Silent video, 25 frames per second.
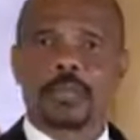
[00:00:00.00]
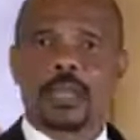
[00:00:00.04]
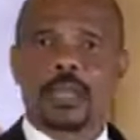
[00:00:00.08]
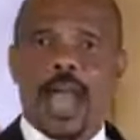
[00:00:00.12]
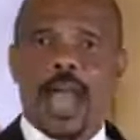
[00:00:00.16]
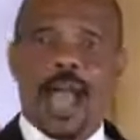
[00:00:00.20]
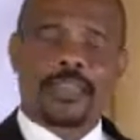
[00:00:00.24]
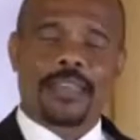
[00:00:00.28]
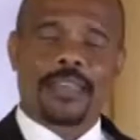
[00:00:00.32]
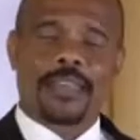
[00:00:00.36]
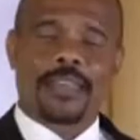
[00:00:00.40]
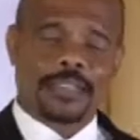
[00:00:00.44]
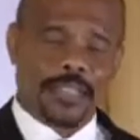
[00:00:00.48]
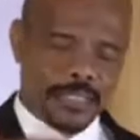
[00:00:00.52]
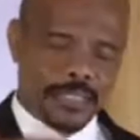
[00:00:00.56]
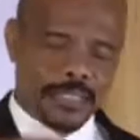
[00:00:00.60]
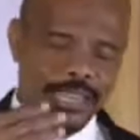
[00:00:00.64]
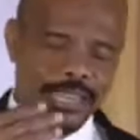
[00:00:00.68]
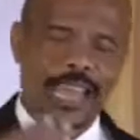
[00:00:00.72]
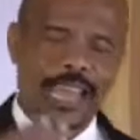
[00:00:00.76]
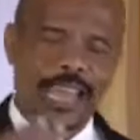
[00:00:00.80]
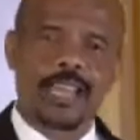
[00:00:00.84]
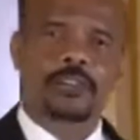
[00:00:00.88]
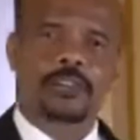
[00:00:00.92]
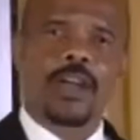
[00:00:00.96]
And the
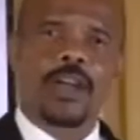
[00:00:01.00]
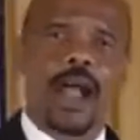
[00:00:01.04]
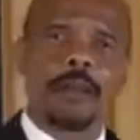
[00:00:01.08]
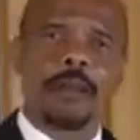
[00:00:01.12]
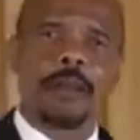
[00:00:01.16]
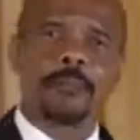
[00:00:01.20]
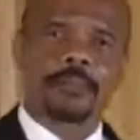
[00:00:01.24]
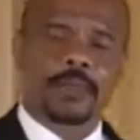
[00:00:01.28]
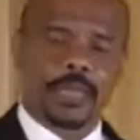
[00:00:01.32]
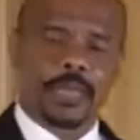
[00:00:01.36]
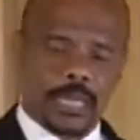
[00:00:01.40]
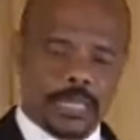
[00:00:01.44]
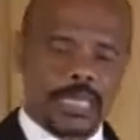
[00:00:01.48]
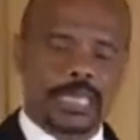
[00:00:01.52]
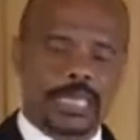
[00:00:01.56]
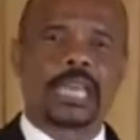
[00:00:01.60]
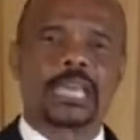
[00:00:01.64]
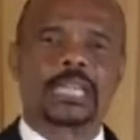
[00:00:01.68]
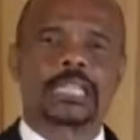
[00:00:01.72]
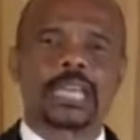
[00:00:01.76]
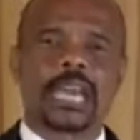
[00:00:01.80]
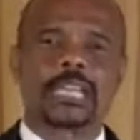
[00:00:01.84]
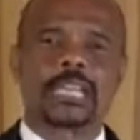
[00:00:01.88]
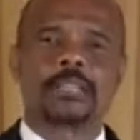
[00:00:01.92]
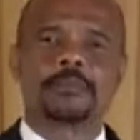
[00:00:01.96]
telegram indicated
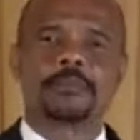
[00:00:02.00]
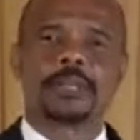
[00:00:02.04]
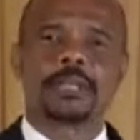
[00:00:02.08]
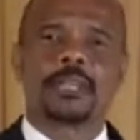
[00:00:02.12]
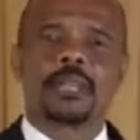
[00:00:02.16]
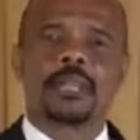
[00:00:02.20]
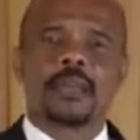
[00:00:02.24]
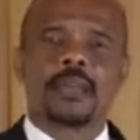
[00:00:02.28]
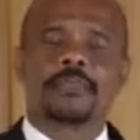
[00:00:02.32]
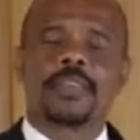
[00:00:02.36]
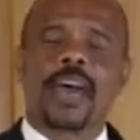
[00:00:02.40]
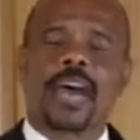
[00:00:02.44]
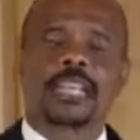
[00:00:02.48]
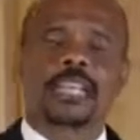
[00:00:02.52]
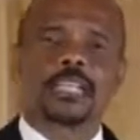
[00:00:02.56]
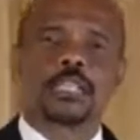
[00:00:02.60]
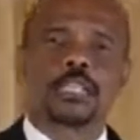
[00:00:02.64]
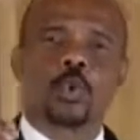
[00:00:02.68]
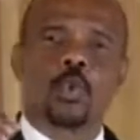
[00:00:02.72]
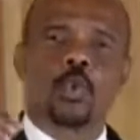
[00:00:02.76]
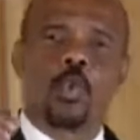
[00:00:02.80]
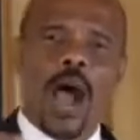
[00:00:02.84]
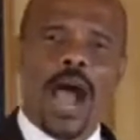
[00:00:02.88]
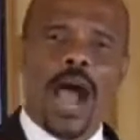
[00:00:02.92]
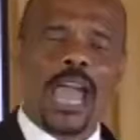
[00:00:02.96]
that his
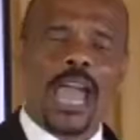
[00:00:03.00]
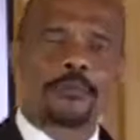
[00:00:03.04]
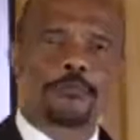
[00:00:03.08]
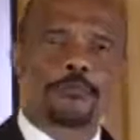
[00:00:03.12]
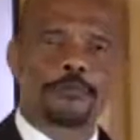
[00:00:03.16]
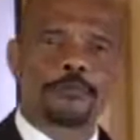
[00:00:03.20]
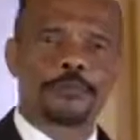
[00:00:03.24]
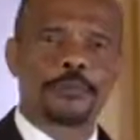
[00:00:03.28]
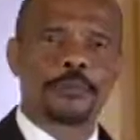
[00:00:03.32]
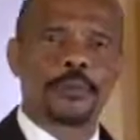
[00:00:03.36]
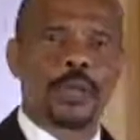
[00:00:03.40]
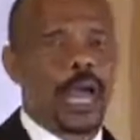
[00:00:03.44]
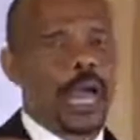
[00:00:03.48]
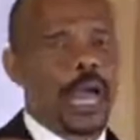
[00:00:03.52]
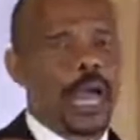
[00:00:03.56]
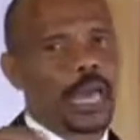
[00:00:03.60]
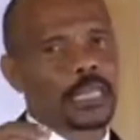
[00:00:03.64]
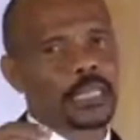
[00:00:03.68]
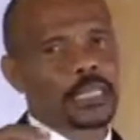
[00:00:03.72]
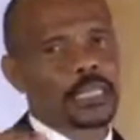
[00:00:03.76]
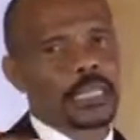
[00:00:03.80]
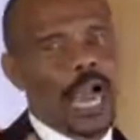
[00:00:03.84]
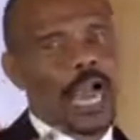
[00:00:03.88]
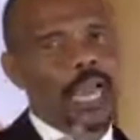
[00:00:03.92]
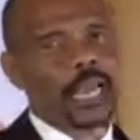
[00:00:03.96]
wife had
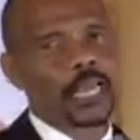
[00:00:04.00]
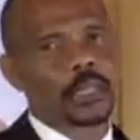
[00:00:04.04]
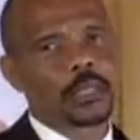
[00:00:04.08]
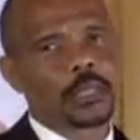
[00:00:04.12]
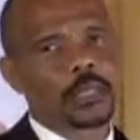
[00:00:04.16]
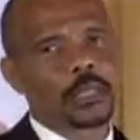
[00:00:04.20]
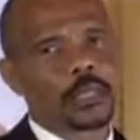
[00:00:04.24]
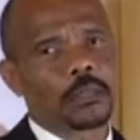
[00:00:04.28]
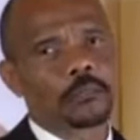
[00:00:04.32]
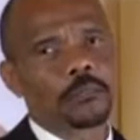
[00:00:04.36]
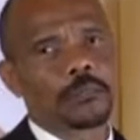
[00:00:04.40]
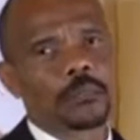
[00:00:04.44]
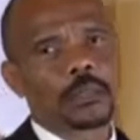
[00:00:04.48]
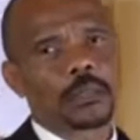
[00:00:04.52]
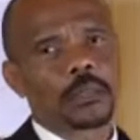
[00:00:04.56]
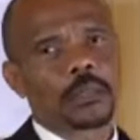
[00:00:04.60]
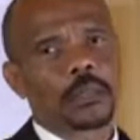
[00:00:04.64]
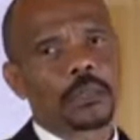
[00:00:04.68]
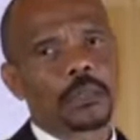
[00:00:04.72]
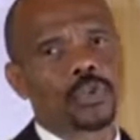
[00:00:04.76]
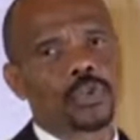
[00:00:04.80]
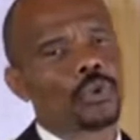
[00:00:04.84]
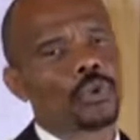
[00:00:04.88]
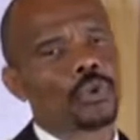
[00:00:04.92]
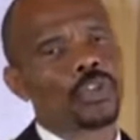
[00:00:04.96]
died
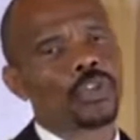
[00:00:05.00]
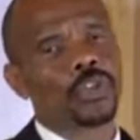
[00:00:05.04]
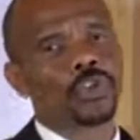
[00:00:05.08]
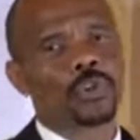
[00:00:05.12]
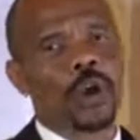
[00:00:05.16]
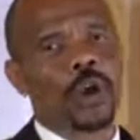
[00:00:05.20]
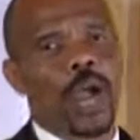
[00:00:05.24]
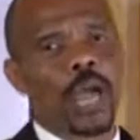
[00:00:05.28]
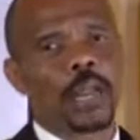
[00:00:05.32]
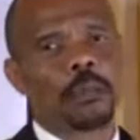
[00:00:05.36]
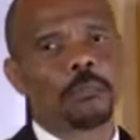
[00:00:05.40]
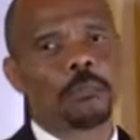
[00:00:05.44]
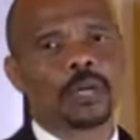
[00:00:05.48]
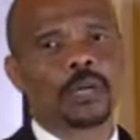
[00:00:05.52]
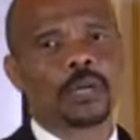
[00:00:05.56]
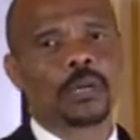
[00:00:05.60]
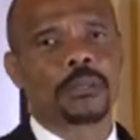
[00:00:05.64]
during childbirth.